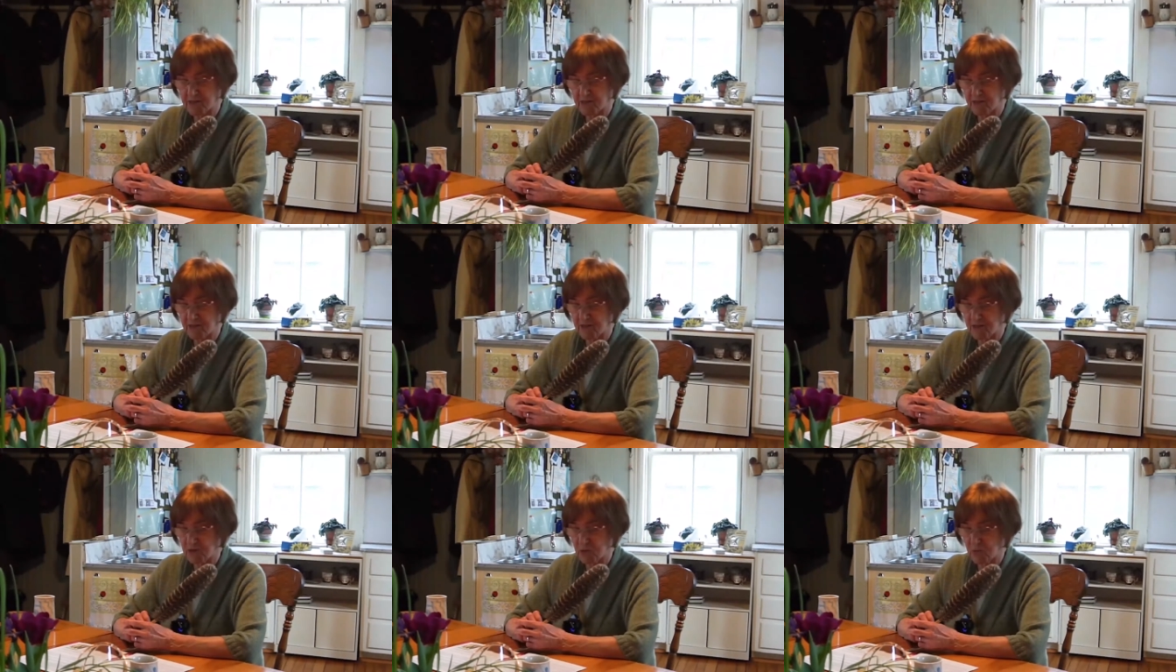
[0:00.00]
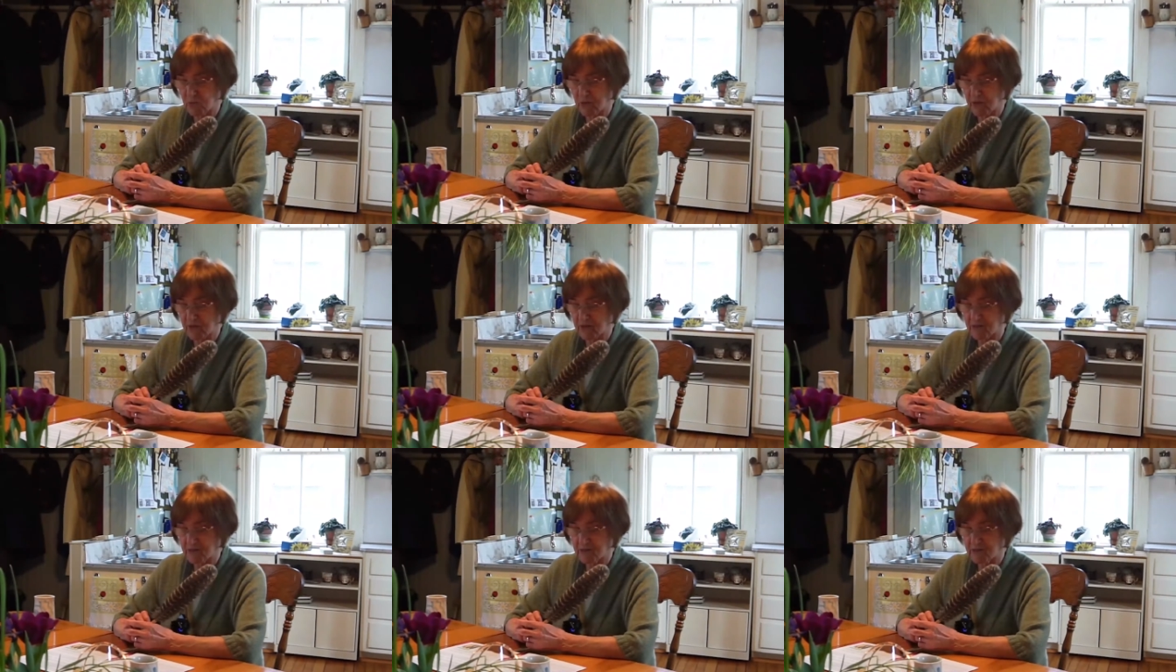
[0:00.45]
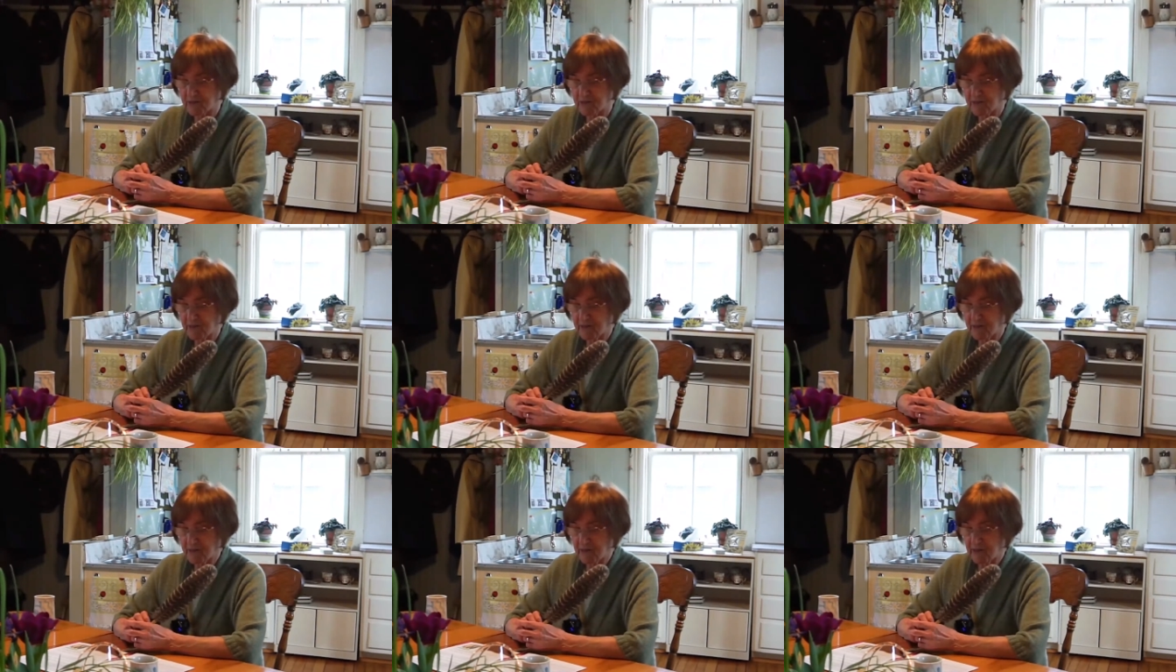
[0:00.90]
the sun and the wind,
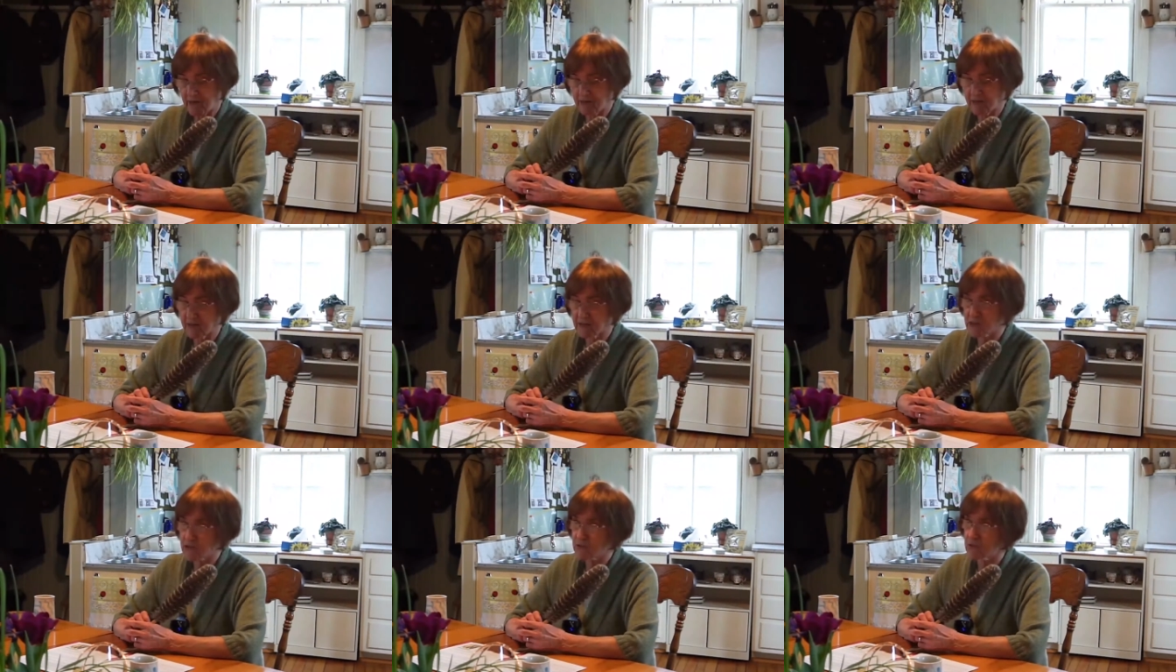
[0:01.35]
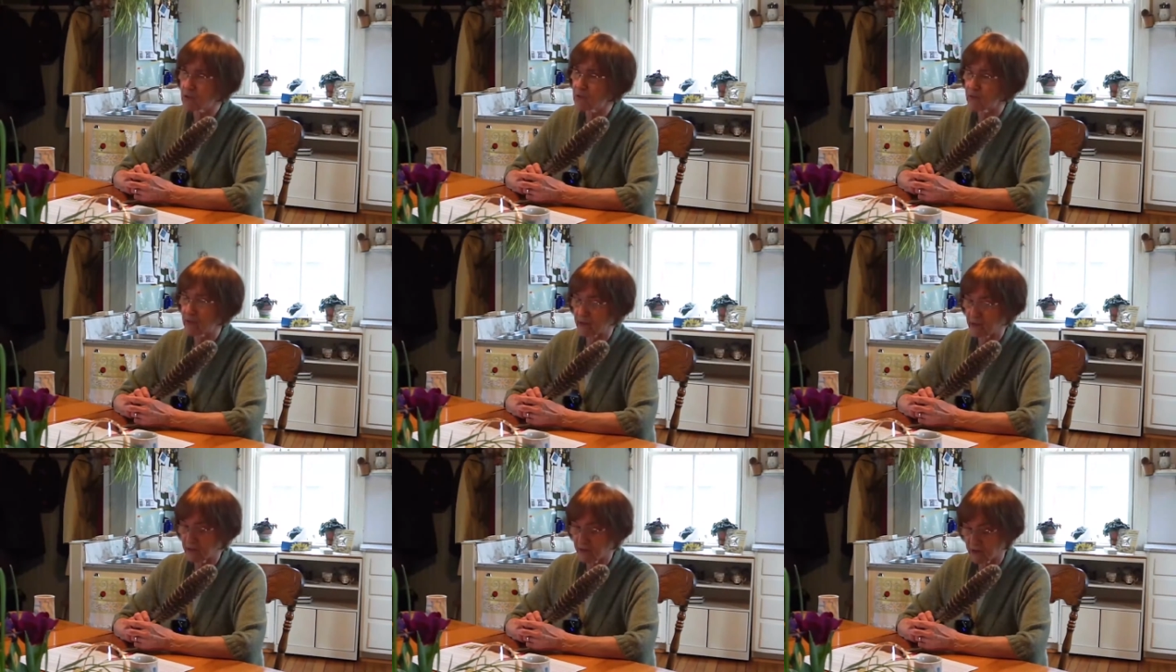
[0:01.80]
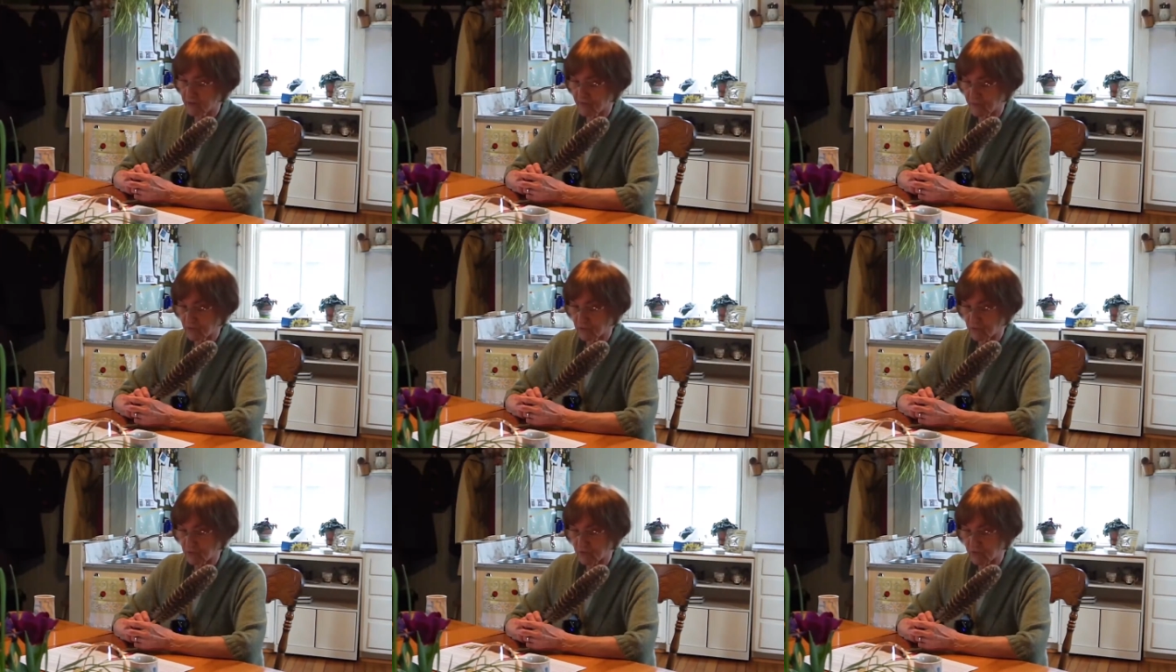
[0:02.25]
and it's growing
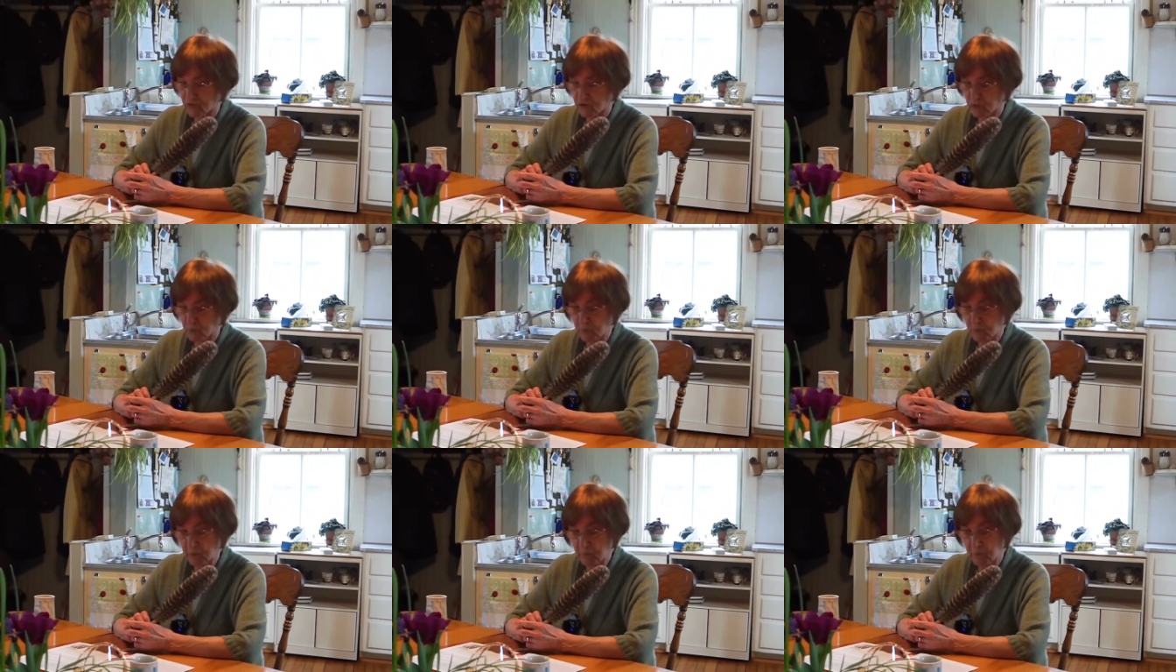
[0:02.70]
good food for the